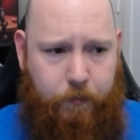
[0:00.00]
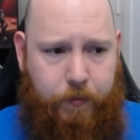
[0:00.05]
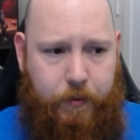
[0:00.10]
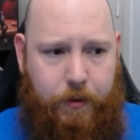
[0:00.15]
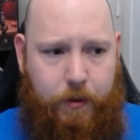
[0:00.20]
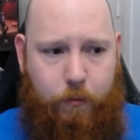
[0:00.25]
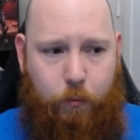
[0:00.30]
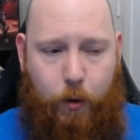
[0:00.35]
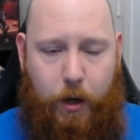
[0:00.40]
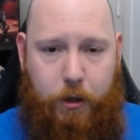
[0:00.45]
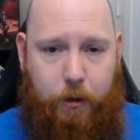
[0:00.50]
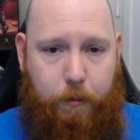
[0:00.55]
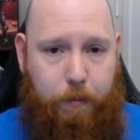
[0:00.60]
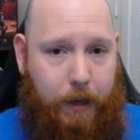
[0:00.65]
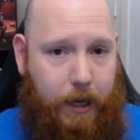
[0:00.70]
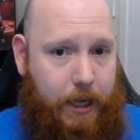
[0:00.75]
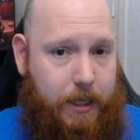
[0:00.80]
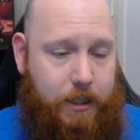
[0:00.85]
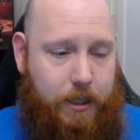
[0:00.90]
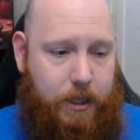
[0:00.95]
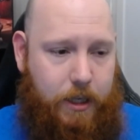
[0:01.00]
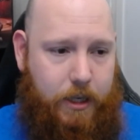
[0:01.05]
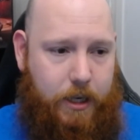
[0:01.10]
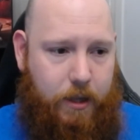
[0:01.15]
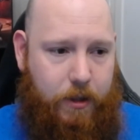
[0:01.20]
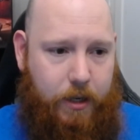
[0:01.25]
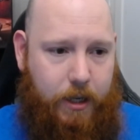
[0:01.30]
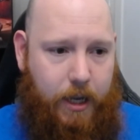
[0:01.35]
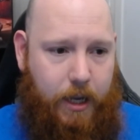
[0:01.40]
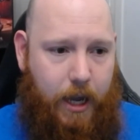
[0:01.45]
When you place your Death
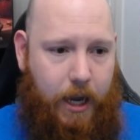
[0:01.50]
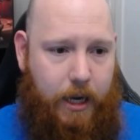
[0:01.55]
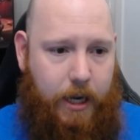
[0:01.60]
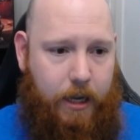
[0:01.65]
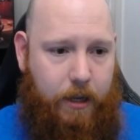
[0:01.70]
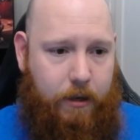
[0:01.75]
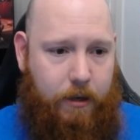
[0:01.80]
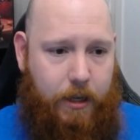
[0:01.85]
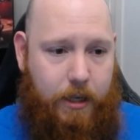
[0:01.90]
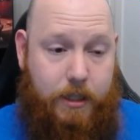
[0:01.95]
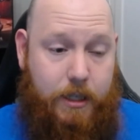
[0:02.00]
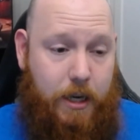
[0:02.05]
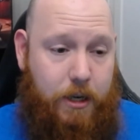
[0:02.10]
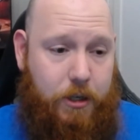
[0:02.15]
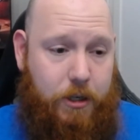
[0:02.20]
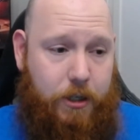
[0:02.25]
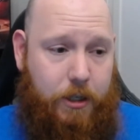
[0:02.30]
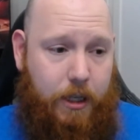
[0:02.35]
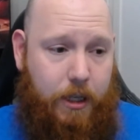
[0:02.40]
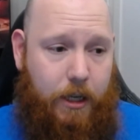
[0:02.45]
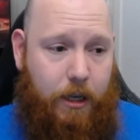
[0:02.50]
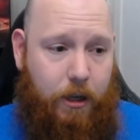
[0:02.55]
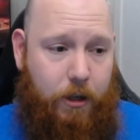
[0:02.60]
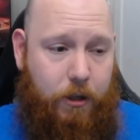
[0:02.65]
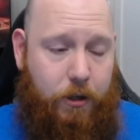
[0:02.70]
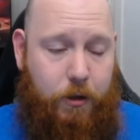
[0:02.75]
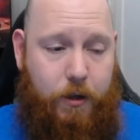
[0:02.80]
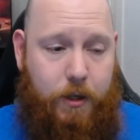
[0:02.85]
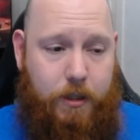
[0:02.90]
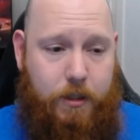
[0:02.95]
and Decay down, essentially
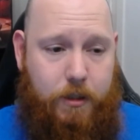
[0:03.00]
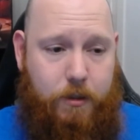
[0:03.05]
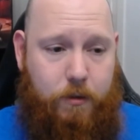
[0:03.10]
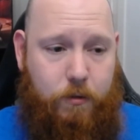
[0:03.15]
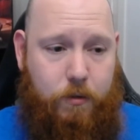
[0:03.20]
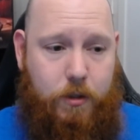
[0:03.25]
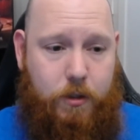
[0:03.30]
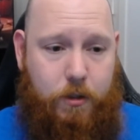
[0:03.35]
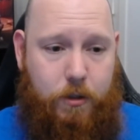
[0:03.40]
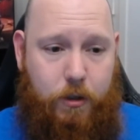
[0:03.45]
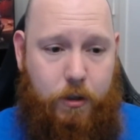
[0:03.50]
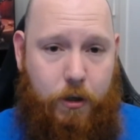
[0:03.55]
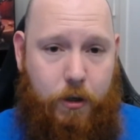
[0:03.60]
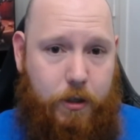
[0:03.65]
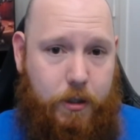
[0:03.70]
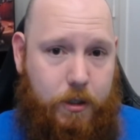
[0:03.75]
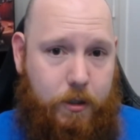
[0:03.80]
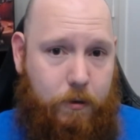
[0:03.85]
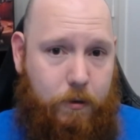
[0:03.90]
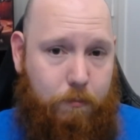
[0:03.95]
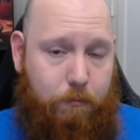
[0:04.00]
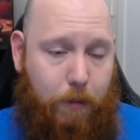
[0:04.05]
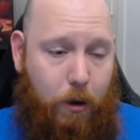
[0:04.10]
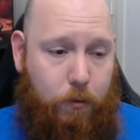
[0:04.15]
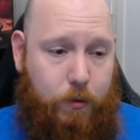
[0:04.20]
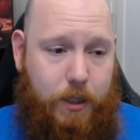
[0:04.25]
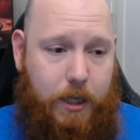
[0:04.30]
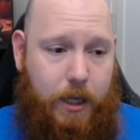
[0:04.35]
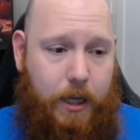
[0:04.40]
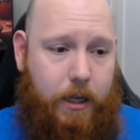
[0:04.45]
you can still
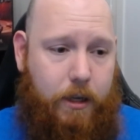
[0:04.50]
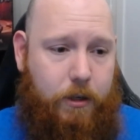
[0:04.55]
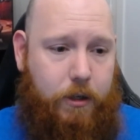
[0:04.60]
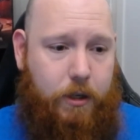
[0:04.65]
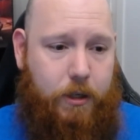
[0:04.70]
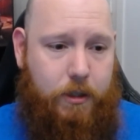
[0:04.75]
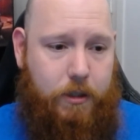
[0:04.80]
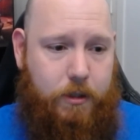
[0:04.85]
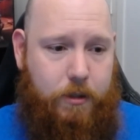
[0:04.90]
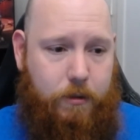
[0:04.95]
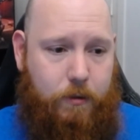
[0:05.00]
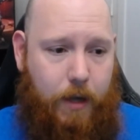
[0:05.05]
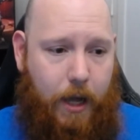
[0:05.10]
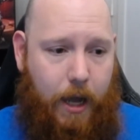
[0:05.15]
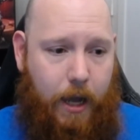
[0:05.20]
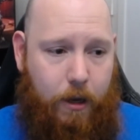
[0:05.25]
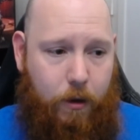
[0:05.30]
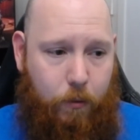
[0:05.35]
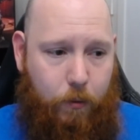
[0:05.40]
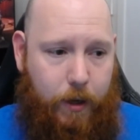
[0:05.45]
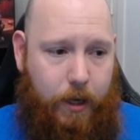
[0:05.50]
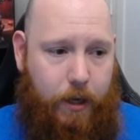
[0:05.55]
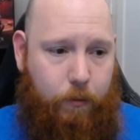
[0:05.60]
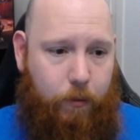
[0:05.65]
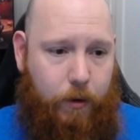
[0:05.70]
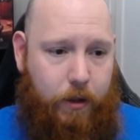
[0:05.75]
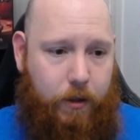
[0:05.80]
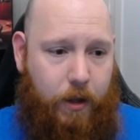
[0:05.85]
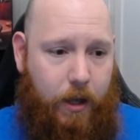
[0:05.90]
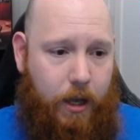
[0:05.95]
multi-hit, you can still AoE
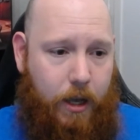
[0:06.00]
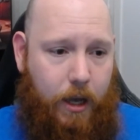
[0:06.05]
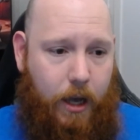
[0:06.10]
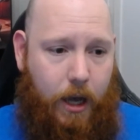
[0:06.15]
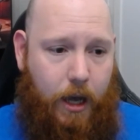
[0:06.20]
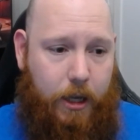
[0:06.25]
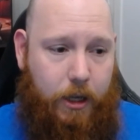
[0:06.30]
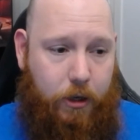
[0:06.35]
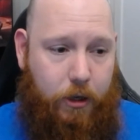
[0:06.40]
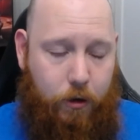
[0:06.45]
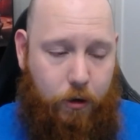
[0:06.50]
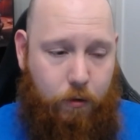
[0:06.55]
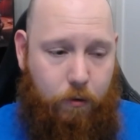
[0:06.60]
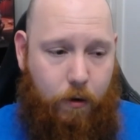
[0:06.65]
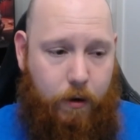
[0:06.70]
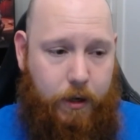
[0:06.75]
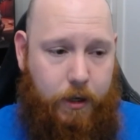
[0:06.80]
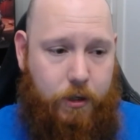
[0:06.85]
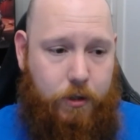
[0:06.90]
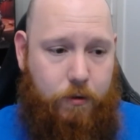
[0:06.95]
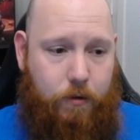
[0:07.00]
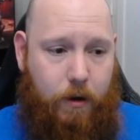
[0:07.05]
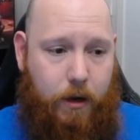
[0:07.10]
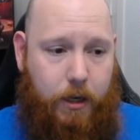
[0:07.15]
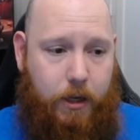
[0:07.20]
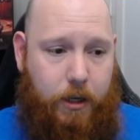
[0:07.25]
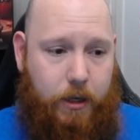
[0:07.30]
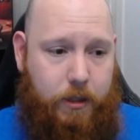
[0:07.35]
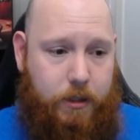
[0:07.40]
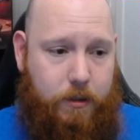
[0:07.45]
with your Necrotic Strike,
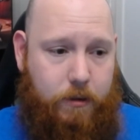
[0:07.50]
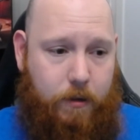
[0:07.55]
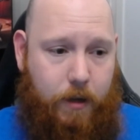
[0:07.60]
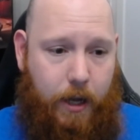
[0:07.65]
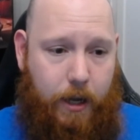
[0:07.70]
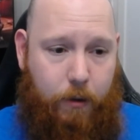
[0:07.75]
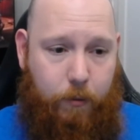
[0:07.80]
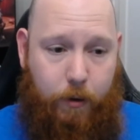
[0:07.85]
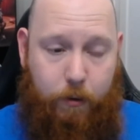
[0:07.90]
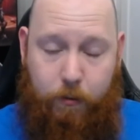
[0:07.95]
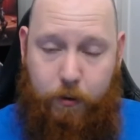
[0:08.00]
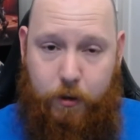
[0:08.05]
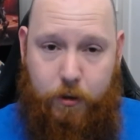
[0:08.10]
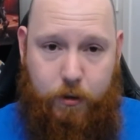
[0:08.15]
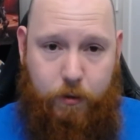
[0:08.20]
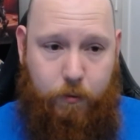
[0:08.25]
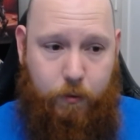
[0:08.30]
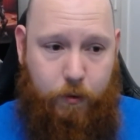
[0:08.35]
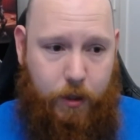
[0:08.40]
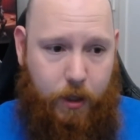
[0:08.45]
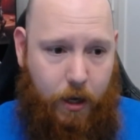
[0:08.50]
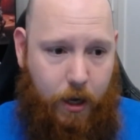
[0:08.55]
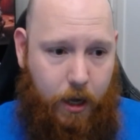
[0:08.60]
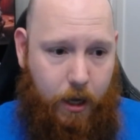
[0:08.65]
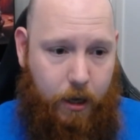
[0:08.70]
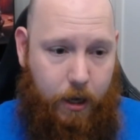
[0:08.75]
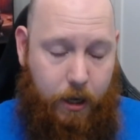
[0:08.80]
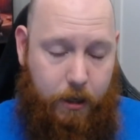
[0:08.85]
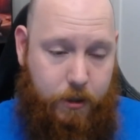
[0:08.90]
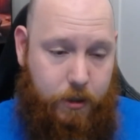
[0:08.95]
you can still AoE
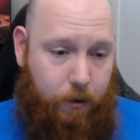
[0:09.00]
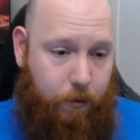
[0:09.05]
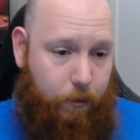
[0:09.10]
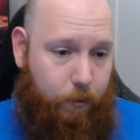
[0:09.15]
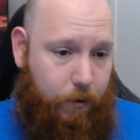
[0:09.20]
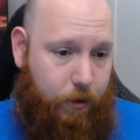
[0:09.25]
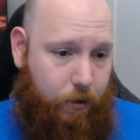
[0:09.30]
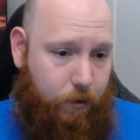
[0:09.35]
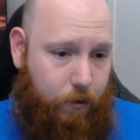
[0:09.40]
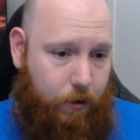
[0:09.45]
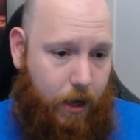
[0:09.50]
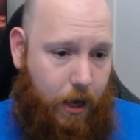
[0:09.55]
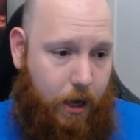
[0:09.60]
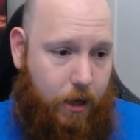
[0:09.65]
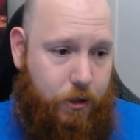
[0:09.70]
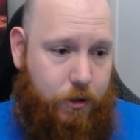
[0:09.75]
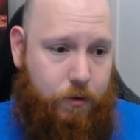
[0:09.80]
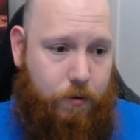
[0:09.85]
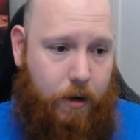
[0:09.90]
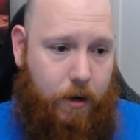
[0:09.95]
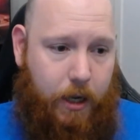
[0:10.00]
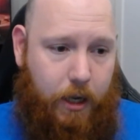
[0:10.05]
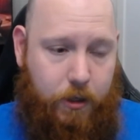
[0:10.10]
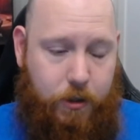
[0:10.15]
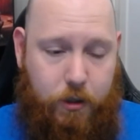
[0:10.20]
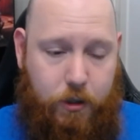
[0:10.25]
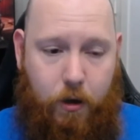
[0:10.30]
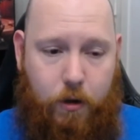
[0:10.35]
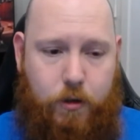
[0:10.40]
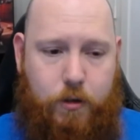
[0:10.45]
with your Heart Strike and
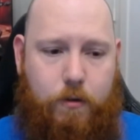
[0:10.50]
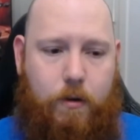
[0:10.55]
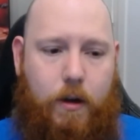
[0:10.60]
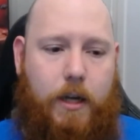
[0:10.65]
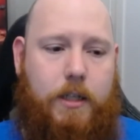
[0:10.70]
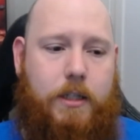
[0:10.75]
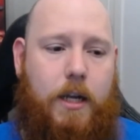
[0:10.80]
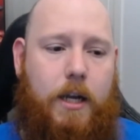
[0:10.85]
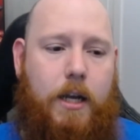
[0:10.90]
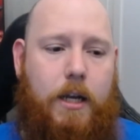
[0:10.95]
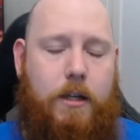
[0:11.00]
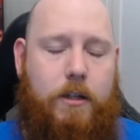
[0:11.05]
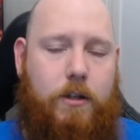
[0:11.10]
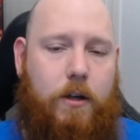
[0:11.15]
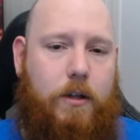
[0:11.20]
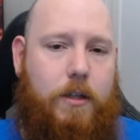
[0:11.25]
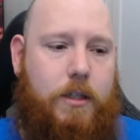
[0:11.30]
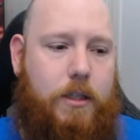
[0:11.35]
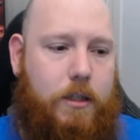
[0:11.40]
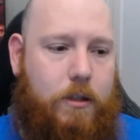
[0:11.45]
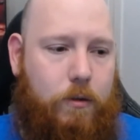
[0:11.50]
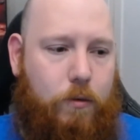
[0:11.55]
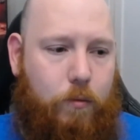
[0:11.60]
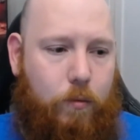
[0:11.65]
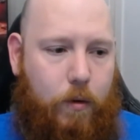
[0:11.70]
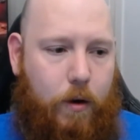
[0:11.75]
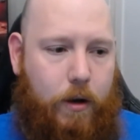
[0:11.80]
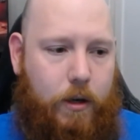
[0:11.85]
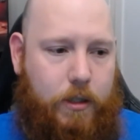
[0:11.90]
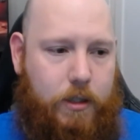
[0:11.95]
Scourge Strikes, so it still
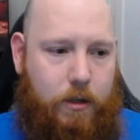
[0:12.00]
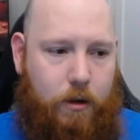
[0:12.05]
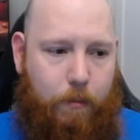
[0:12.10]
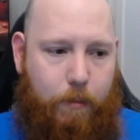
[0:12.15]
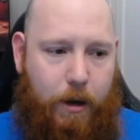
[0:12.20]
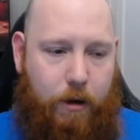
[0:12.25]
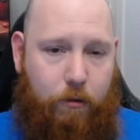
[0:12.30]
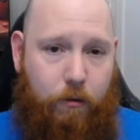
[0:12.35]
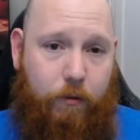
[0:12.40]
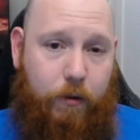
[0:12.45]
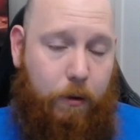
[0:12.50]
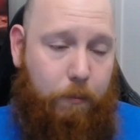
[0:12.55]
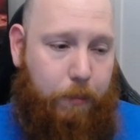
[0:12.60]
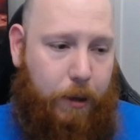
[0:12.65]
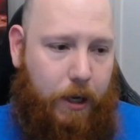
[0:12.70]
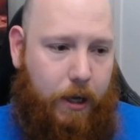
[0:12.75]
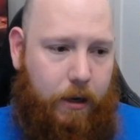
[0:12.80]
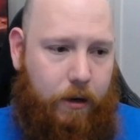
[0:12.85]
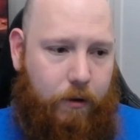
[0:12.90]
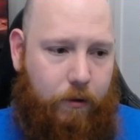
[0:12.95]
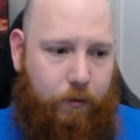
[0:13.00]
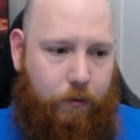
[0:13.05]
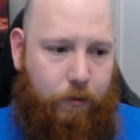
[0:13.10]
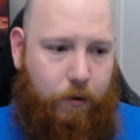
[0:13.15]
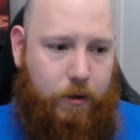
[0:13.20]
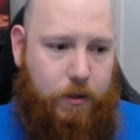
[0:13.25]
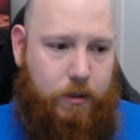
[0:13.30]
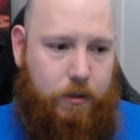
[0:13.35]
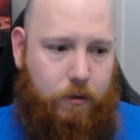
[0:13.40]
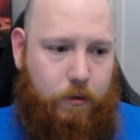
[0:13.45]
works no matter if you're Blood,
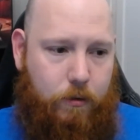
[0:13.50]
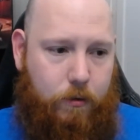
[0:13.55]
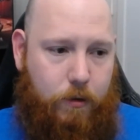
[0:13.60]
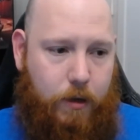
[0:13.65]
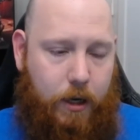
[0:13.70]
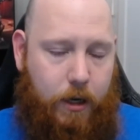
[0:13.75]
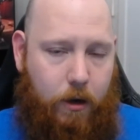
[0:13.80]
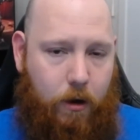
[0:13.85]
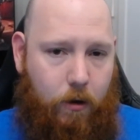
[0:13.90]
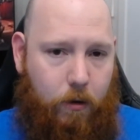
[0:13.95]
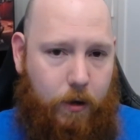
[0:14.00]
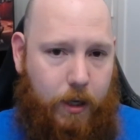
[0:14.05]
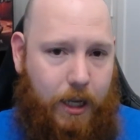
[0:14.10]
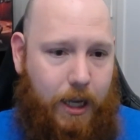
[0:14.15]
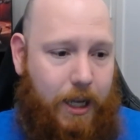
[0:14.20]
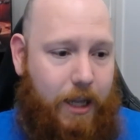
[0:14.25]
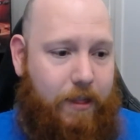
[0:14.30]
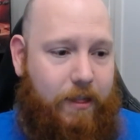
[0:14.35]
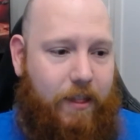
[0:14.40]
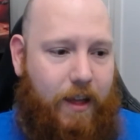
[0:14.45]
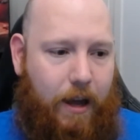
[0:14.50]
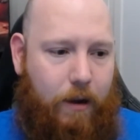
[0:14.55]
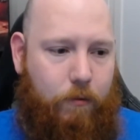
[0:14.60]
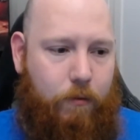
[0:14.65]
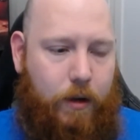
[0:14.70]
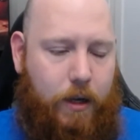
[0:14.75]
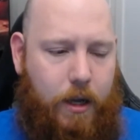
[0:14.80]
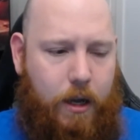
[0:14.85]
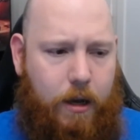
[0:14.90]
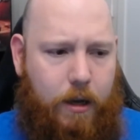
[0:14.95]
Frost, or Unholy in that
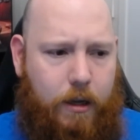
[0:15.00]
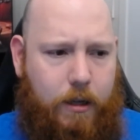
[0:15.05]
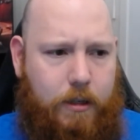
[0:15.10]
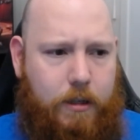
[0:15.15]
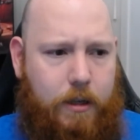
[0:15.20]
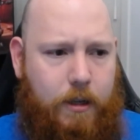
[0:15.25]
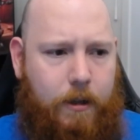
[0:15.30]
regard.